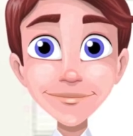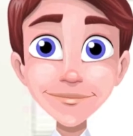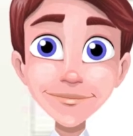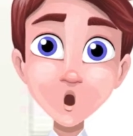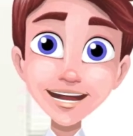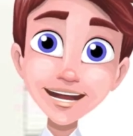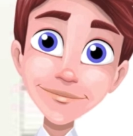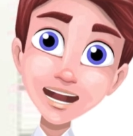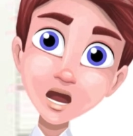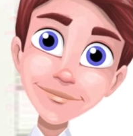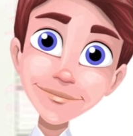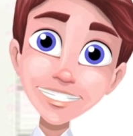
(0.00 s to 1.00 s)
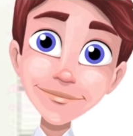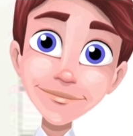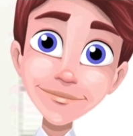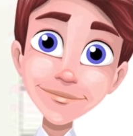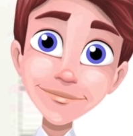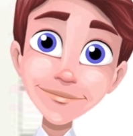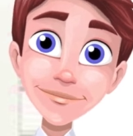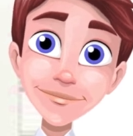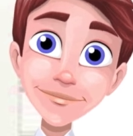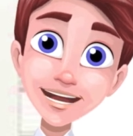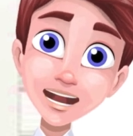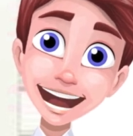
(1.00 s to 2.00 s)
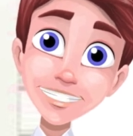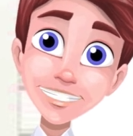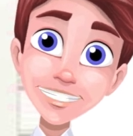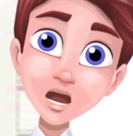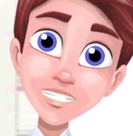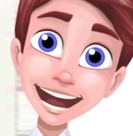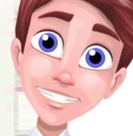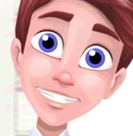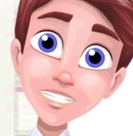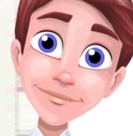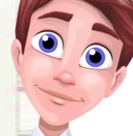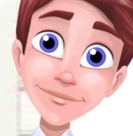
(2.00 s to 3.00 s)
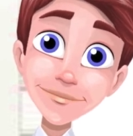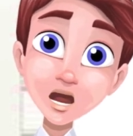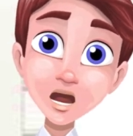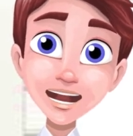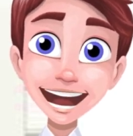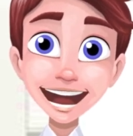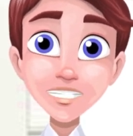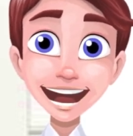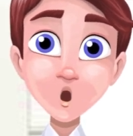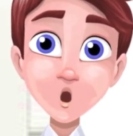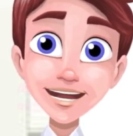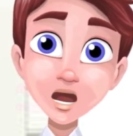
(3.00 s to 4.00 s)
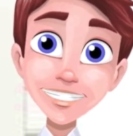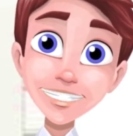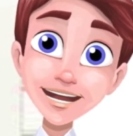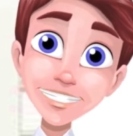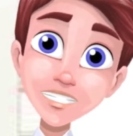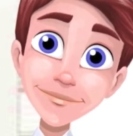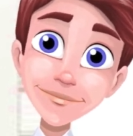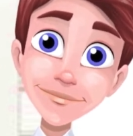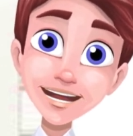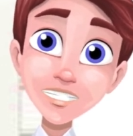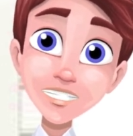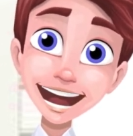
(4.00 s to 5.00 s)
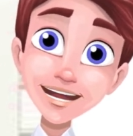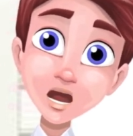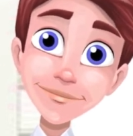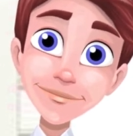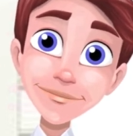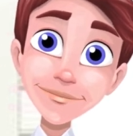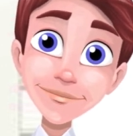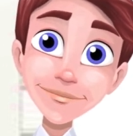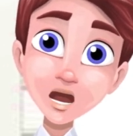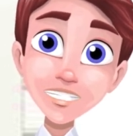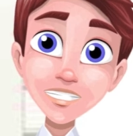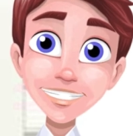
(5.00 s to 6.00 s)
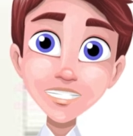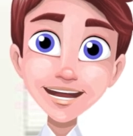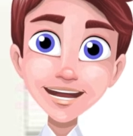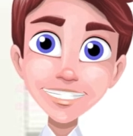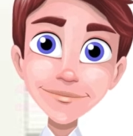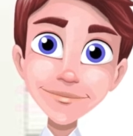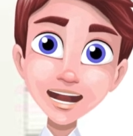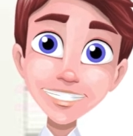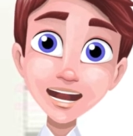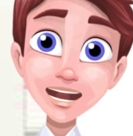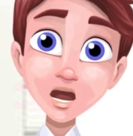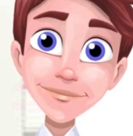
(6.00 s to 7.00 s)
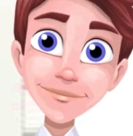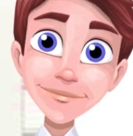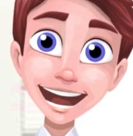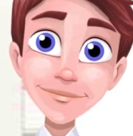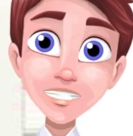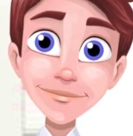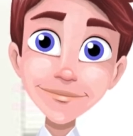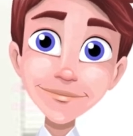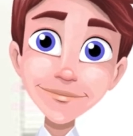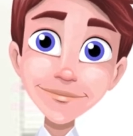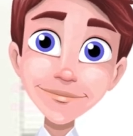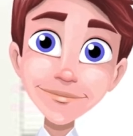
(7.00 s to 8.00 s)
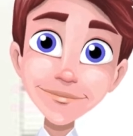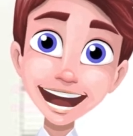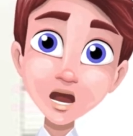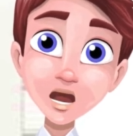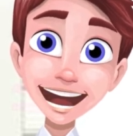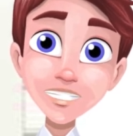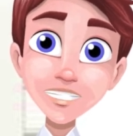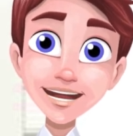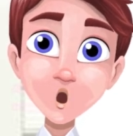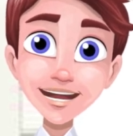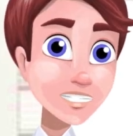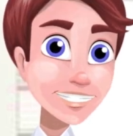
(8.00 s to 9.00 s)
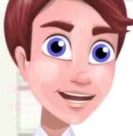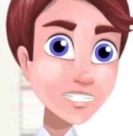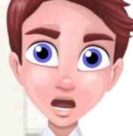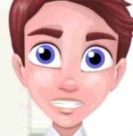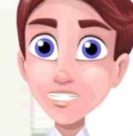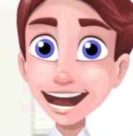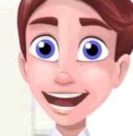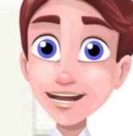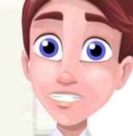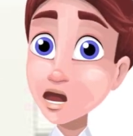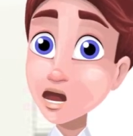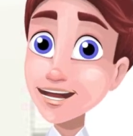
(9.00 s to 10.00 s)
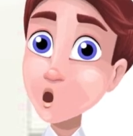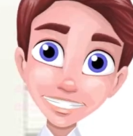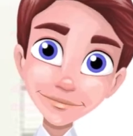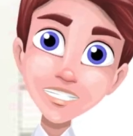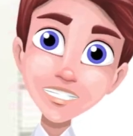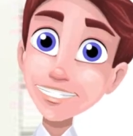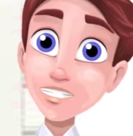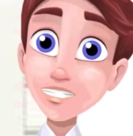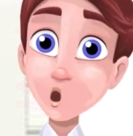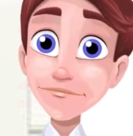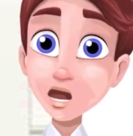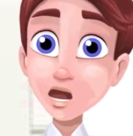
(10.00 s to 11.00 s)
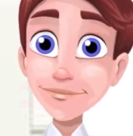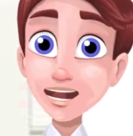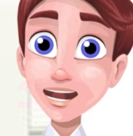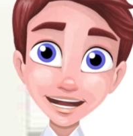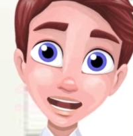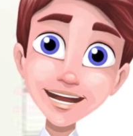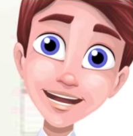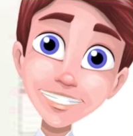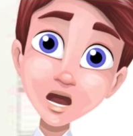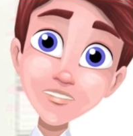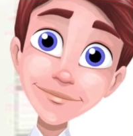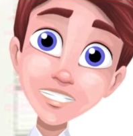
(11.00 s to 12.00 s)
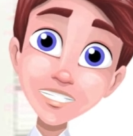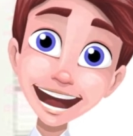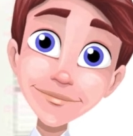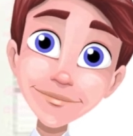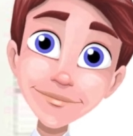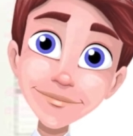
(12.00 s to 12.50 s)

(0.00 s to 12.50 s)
list that you like betting or you like playing video games, things like that. Things that you would not expect a serious businessman or your prospective boss to be doing in their free time.